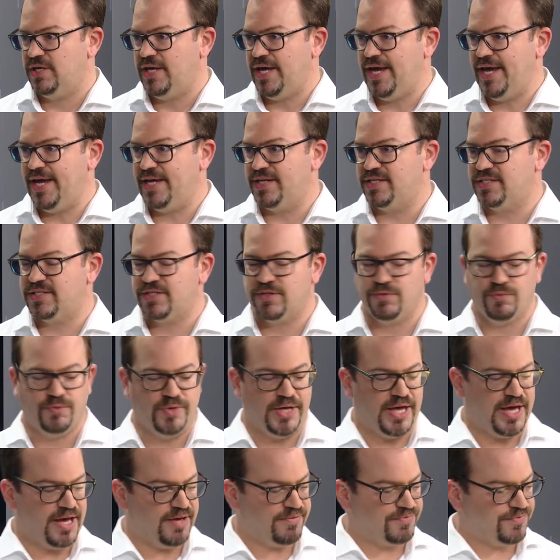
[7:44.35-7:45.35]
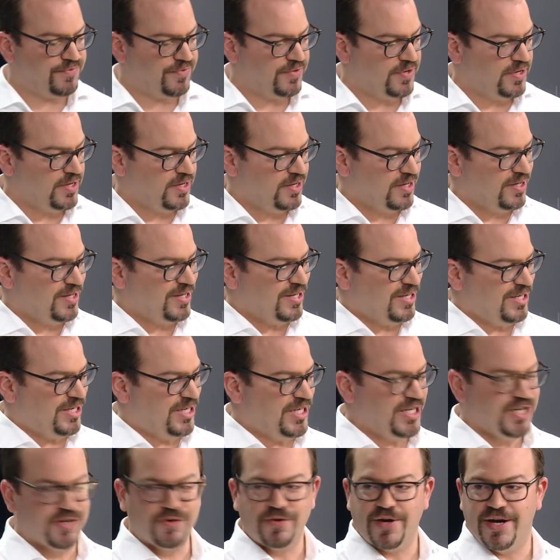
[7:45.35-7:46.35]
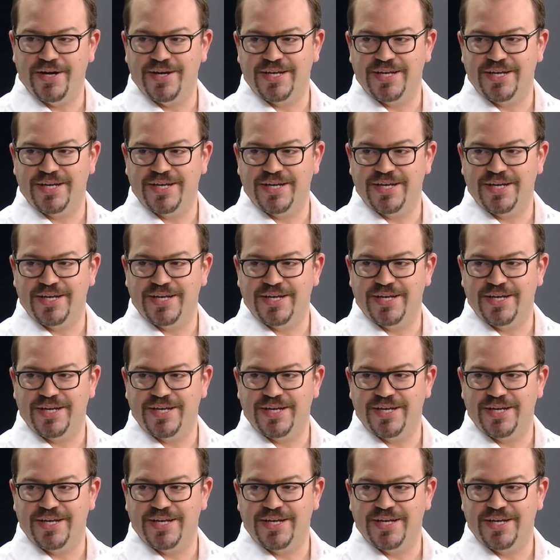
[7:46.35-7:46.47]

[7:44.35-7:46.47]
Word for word: And we have here an